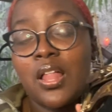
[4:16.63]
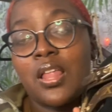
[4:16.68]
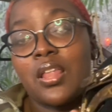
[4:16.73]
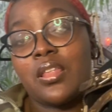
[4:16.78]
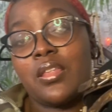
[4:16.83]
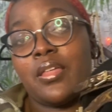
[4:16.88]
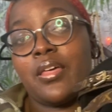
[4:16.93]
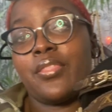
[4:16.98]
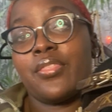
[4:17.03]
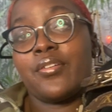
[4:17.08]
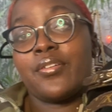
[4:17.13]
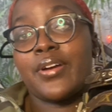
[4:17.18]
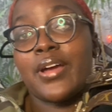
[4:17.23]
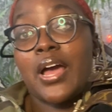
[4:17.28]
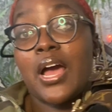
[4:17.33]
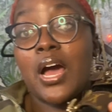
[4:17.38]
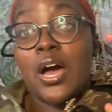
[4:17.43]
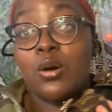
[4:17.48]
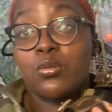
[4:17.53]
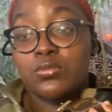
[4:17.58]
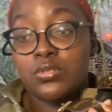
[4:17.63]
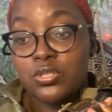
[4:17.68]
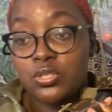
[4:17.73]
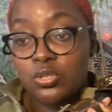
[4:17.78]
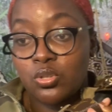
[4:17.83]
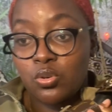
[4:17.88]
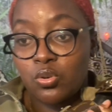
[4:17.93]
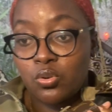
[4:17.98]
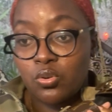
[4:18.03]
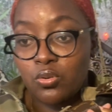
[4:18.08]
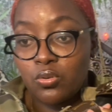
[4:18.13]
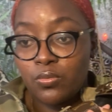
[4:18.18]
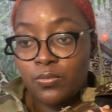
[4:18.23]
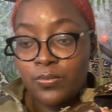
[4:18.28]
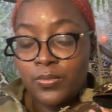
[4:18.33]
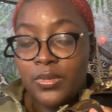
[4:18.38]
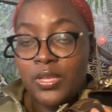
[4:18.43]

leather outsole,